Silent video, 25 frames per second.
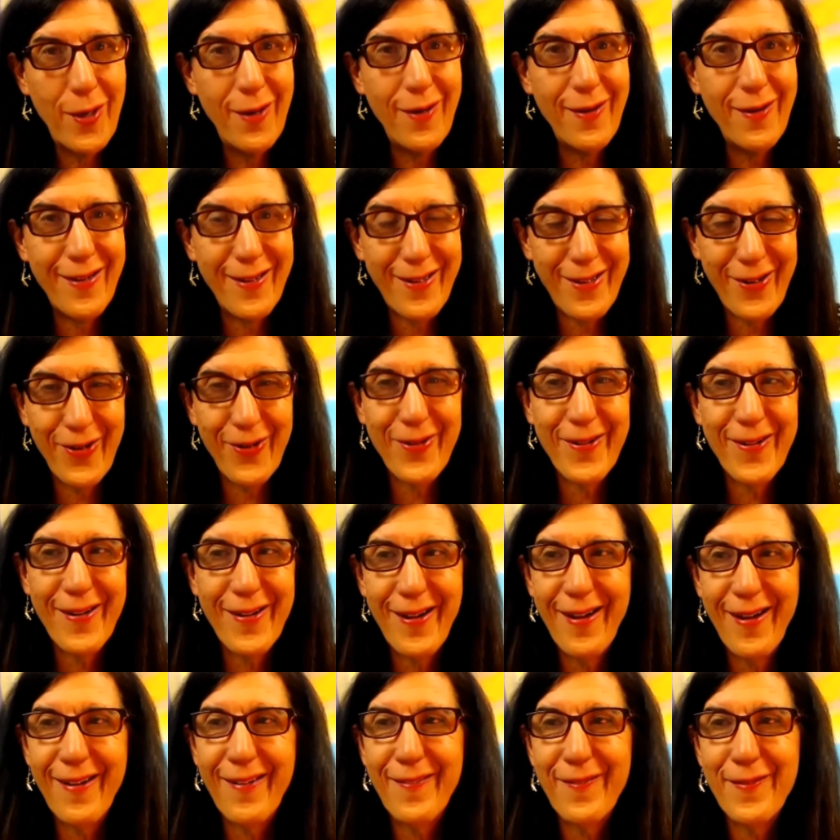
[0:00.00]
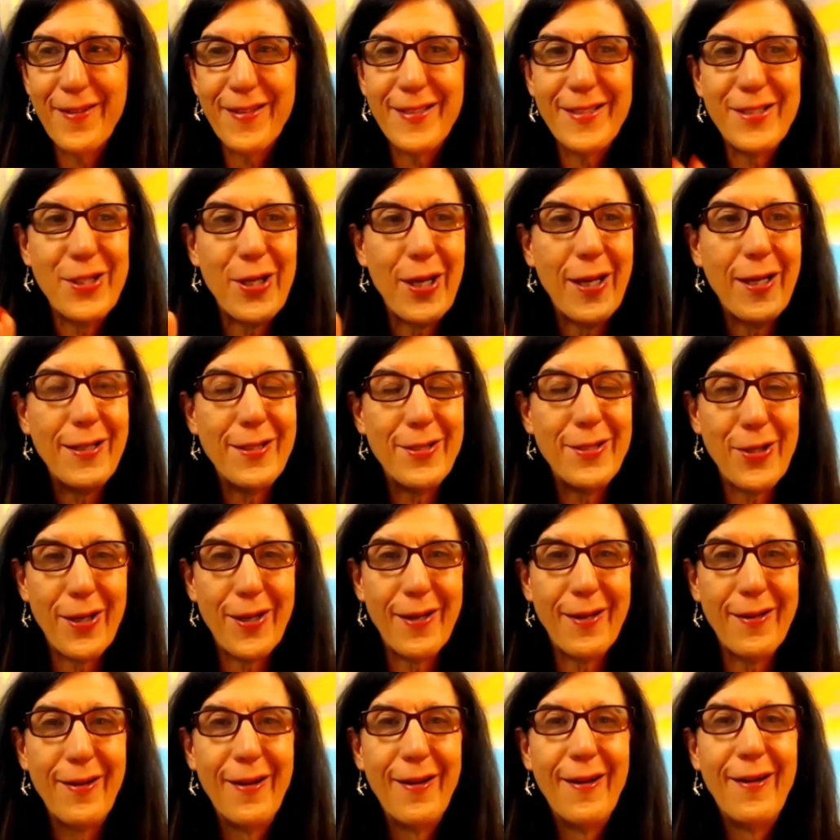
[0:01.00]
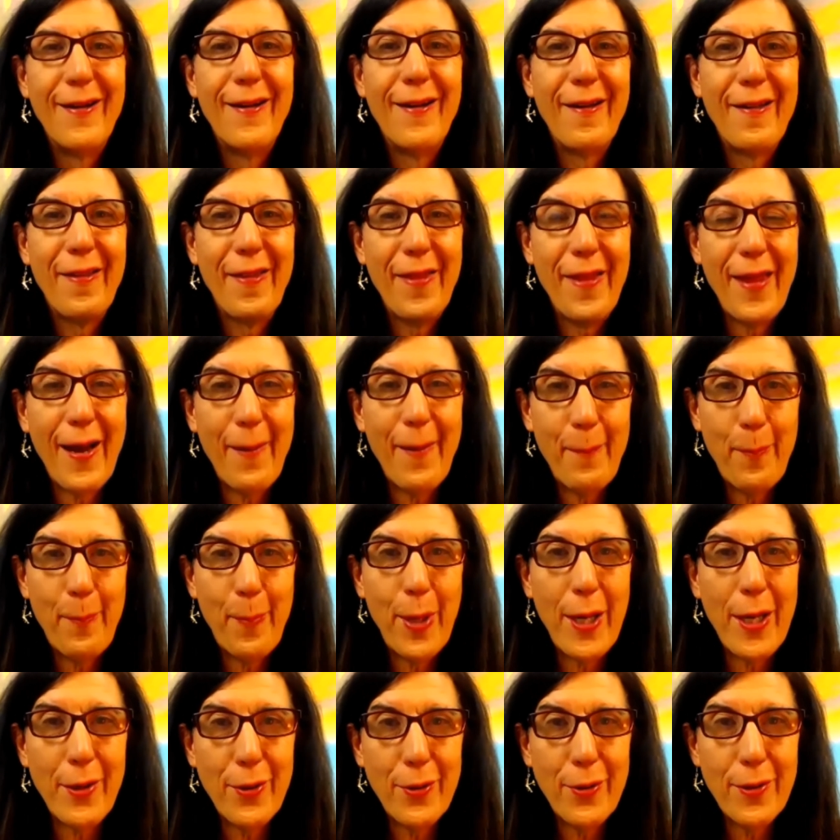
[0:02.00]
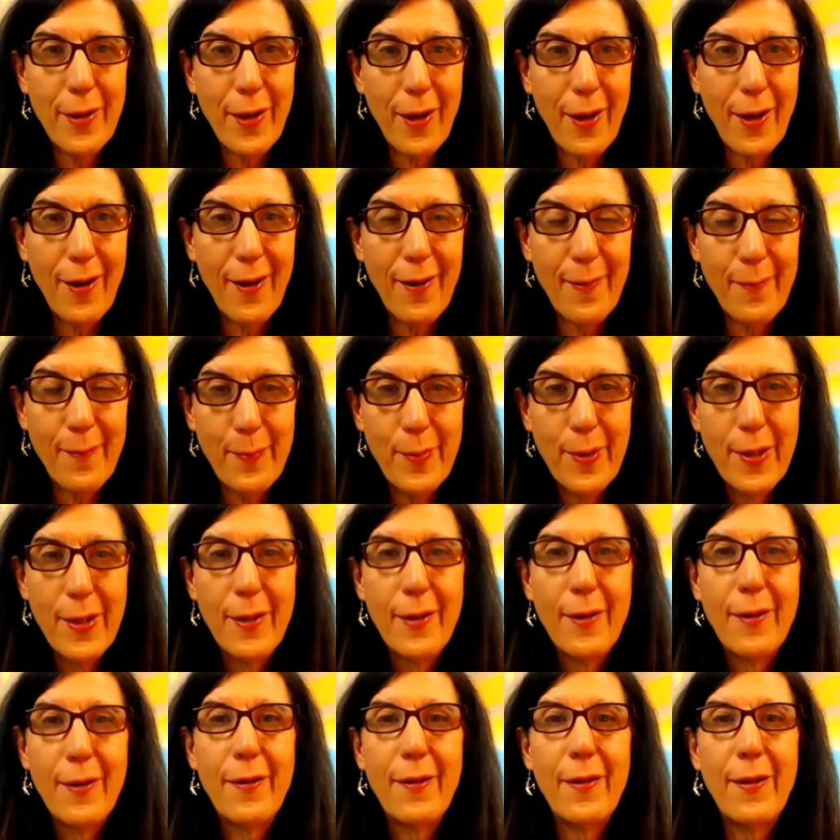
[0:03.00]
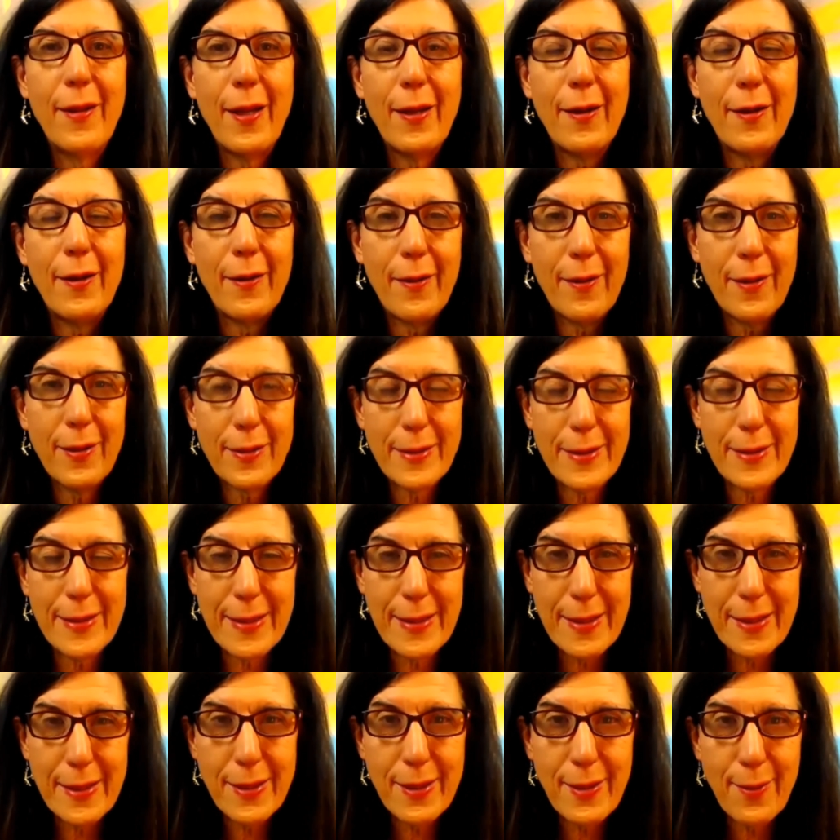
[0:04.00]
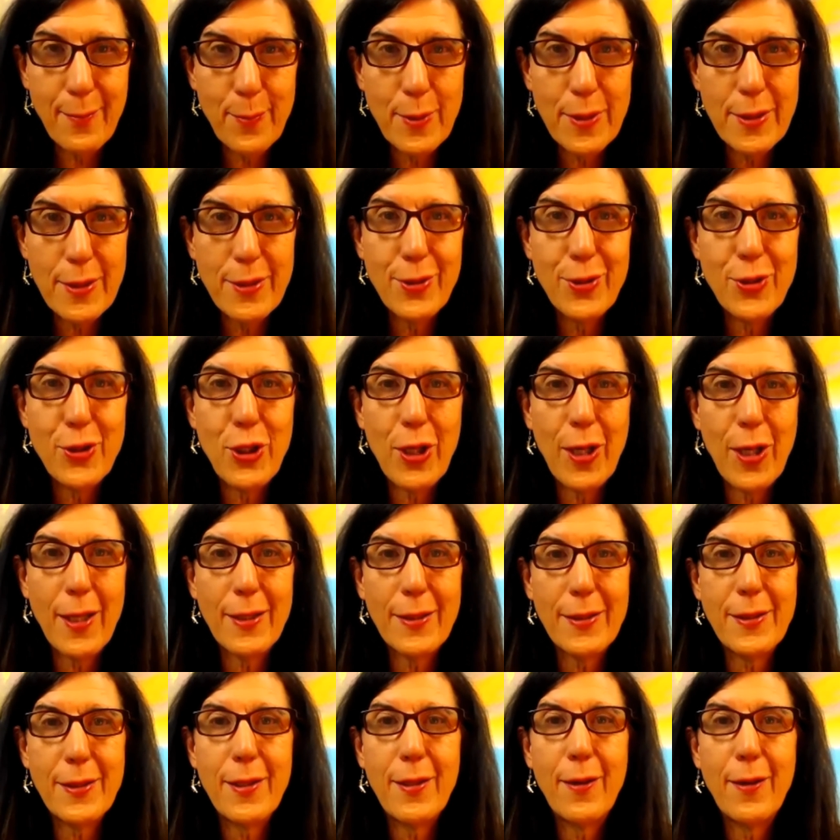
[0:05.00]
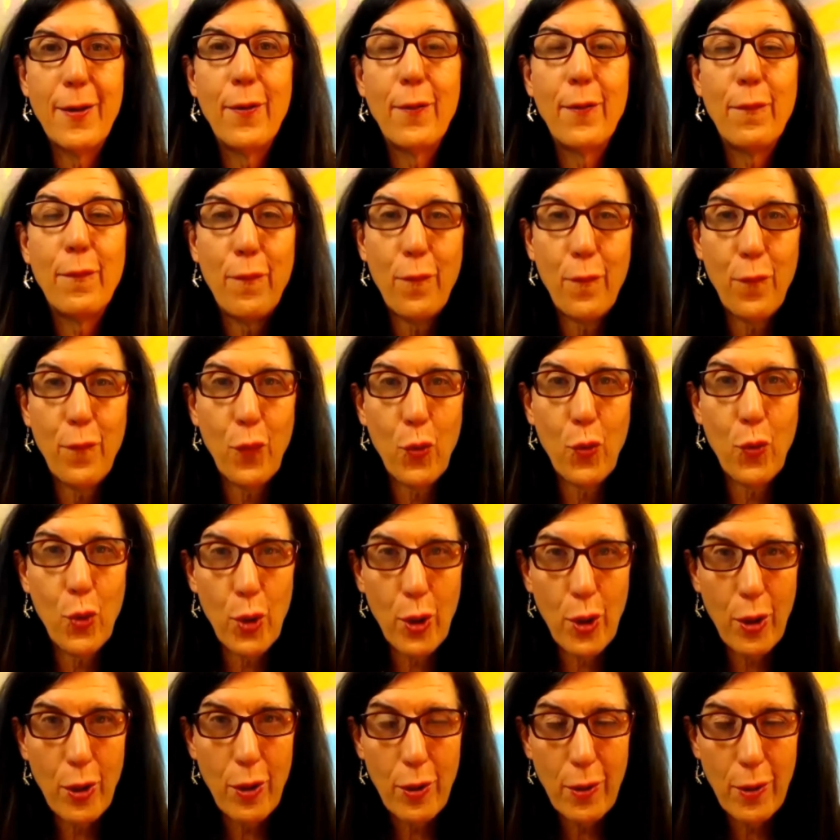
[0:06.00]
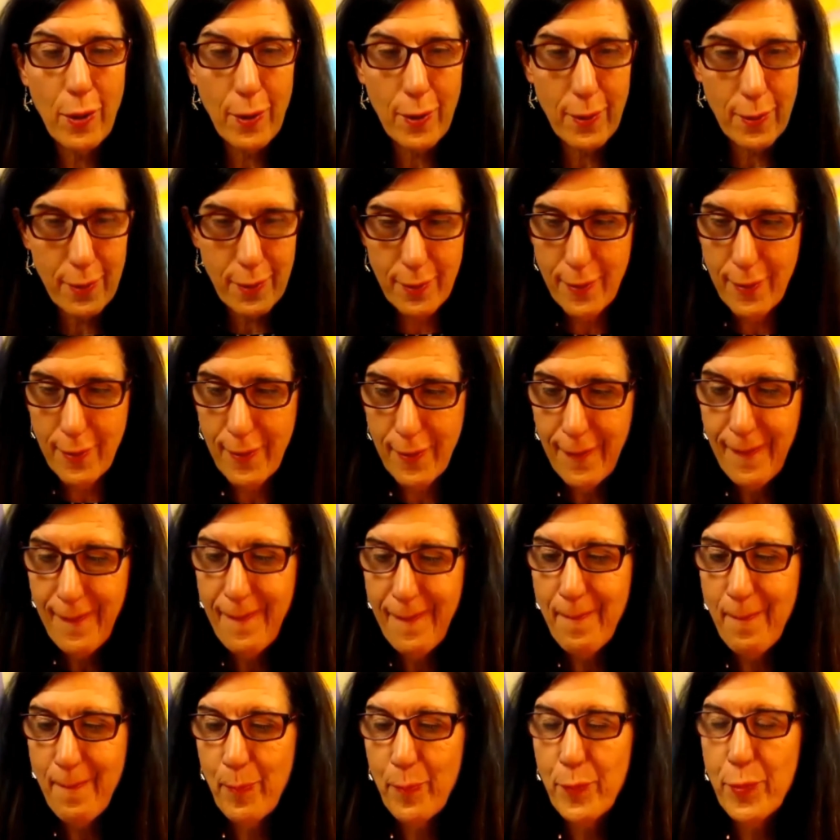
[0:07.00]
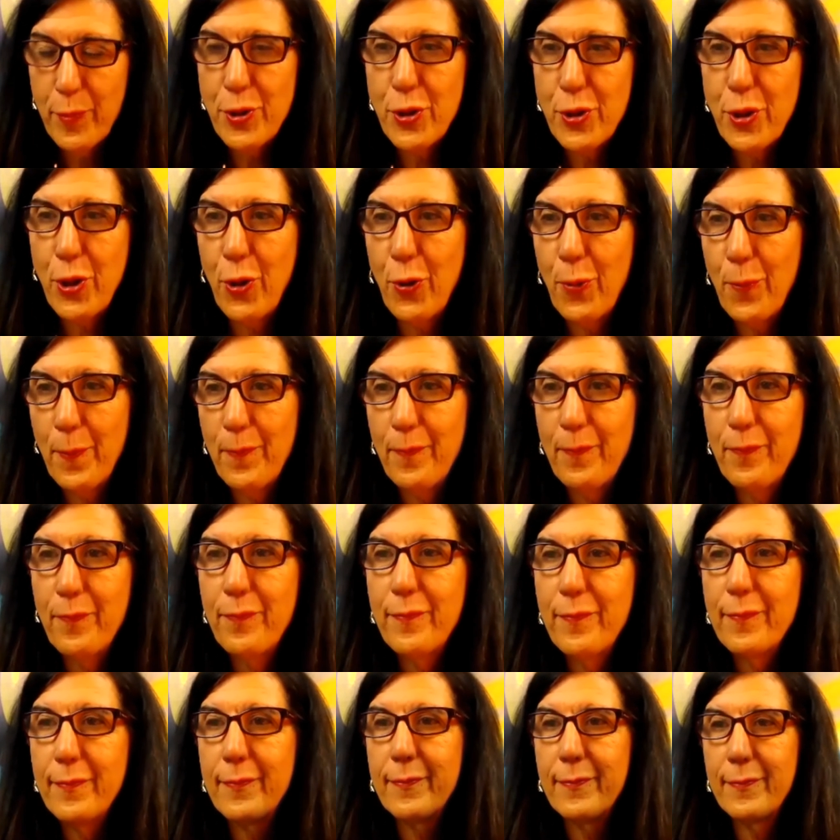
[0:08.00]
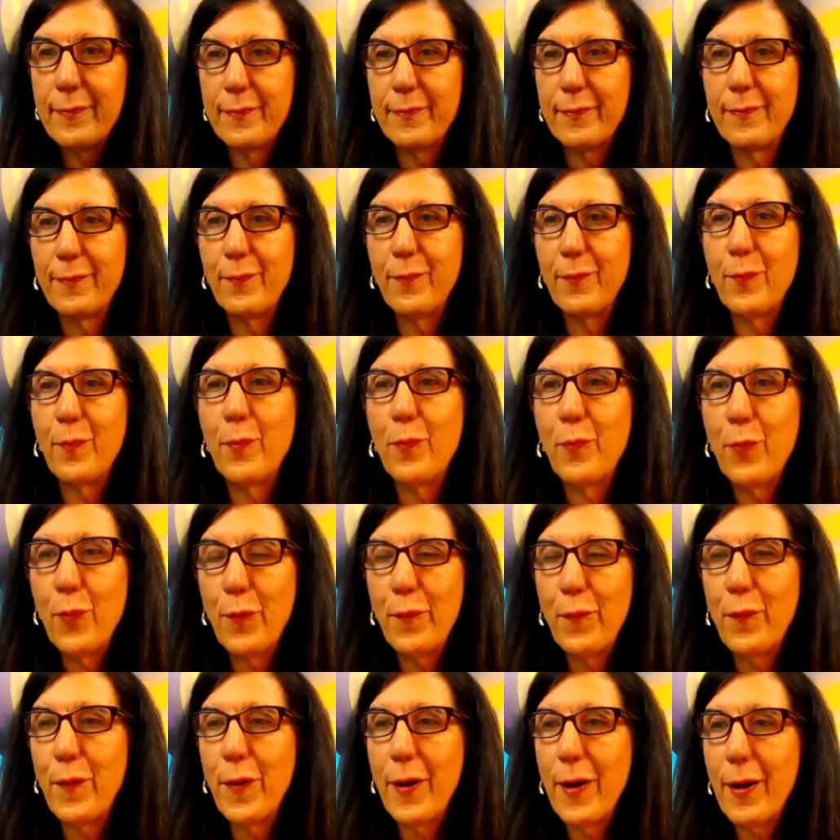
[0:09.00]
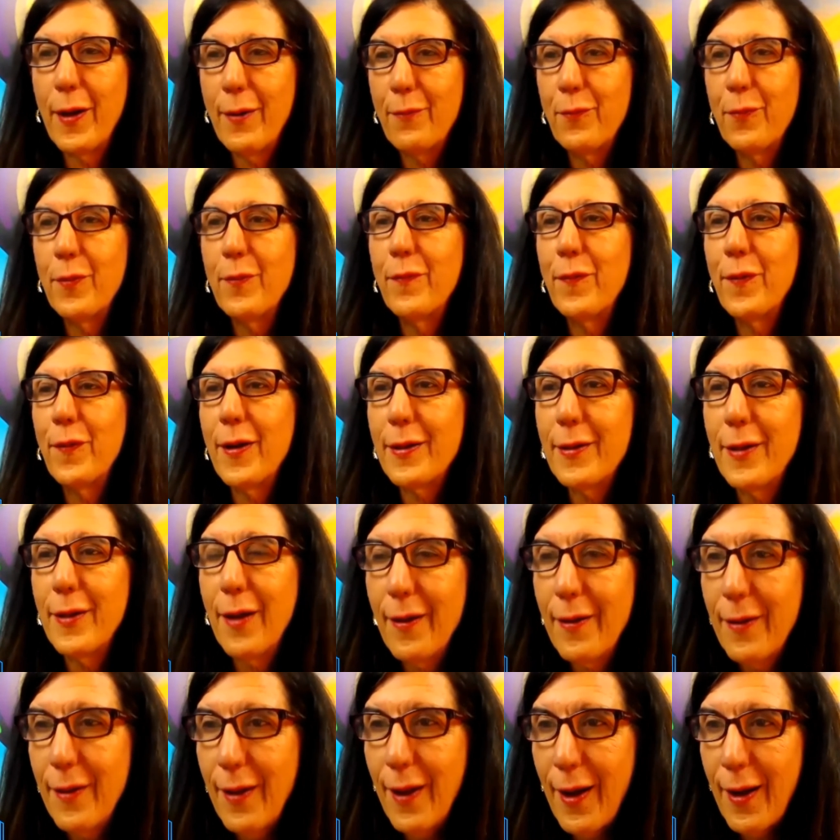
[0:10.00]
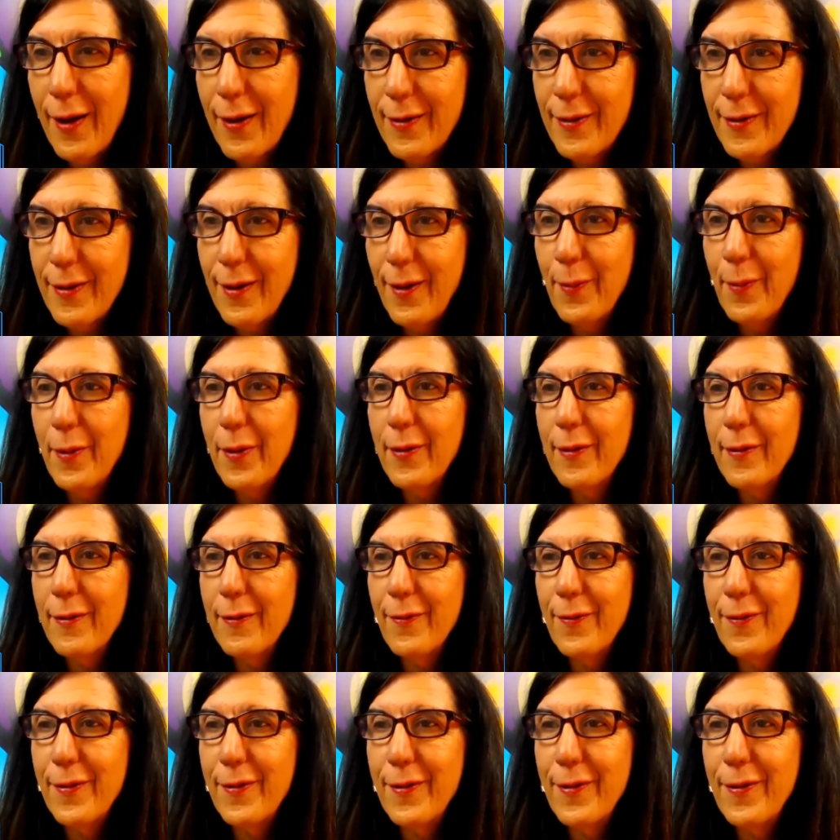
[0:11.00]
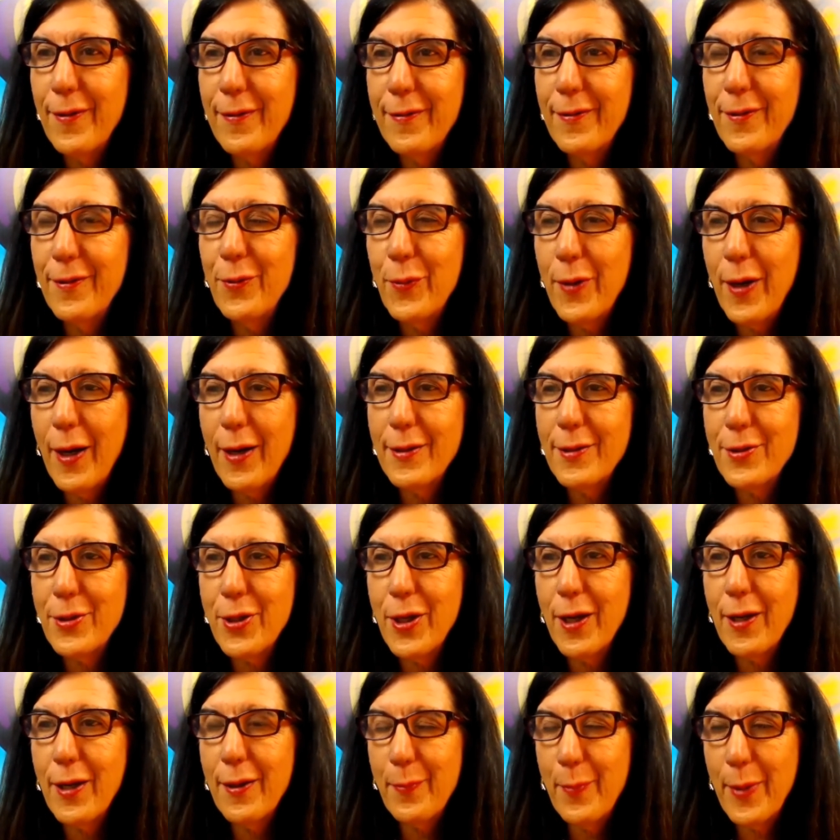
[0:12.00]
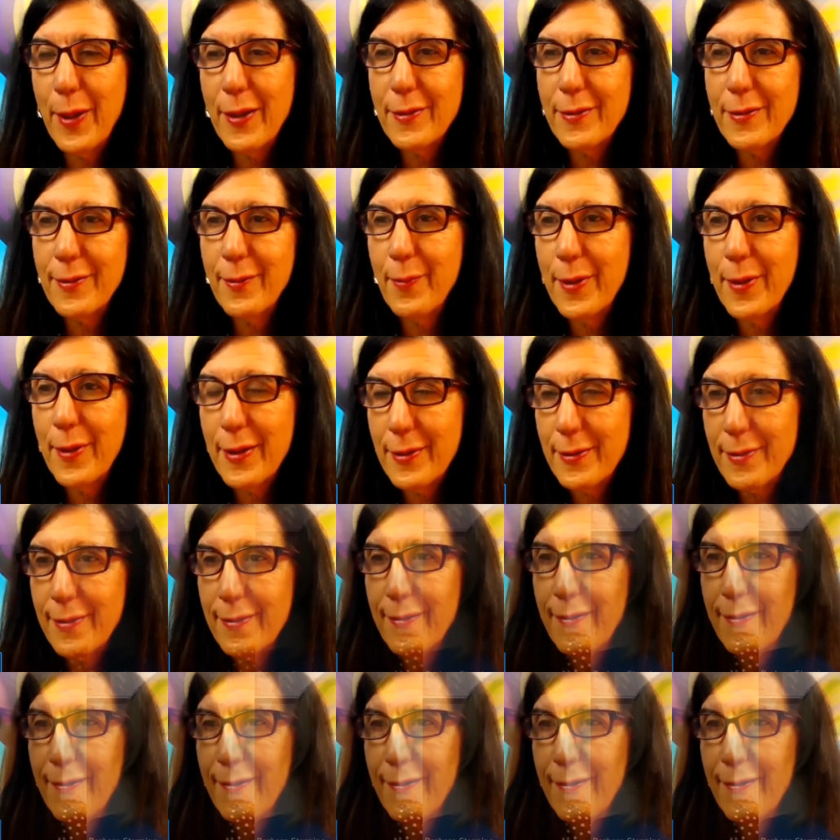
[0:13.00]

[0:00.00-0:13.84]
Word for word: we could have in changing that paradigm that the system is just for all. So reflect reflect on that. Tell me, you and I chatted about some of this.